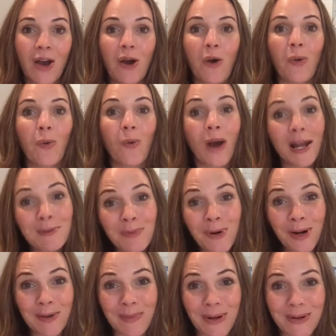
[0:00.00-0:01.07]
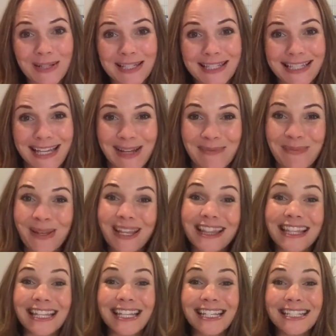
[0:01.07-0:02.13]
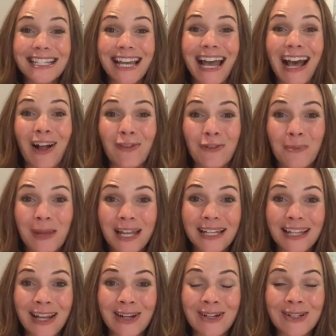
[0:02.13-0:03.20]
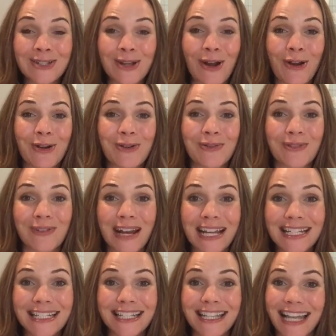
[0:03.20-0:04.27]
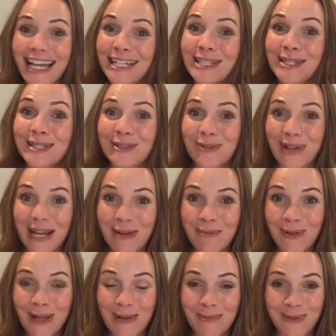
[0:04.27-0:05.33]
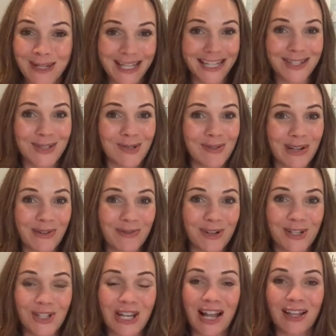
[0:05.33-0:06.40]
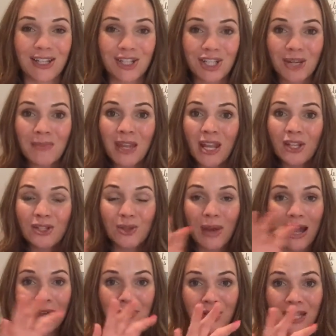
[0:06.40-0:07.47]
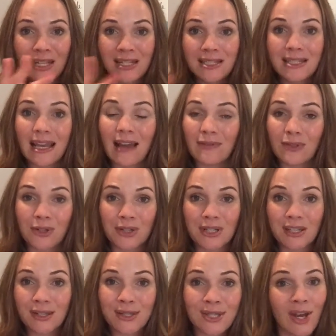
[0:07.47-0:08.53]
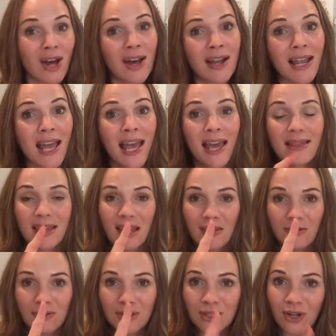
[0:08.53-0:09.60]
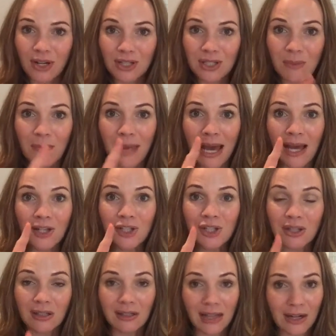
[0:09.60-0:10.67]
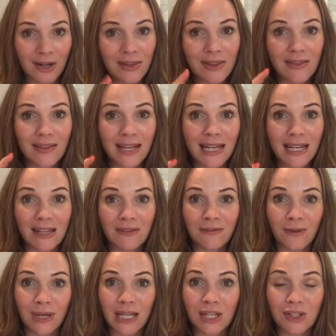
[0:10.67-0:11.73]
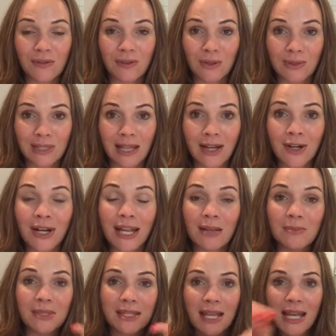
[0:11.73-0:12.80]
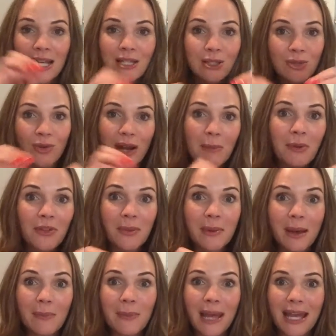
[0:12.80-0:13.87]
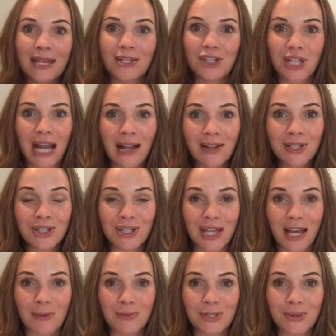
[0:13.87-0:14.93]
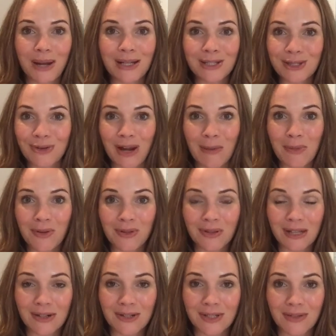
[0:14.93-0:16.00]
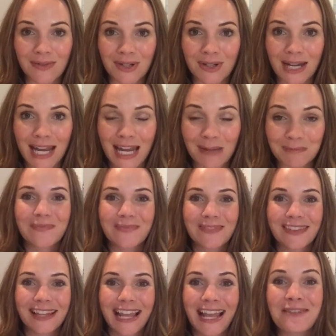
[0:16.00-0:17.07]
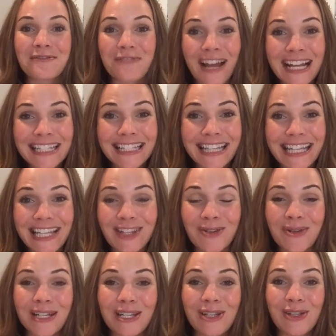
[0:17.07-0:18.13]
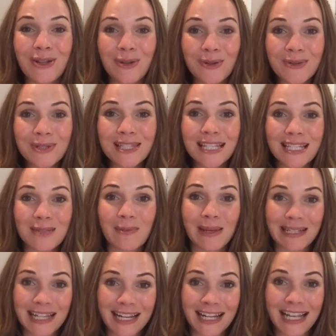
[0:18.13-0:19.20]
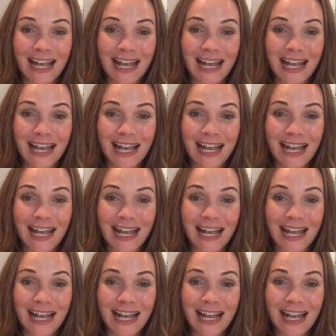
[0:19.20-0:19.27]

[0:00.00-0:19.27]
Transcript: One more bonus tip. These alphabet letters are great to then scramble up when kids are ready for a challenge. So after kids have learned this song, they've started to match the letter that they need for each of those letter names, scramble them up and challenge them to unscramble the letters of their name. And finally, you can use these magnetic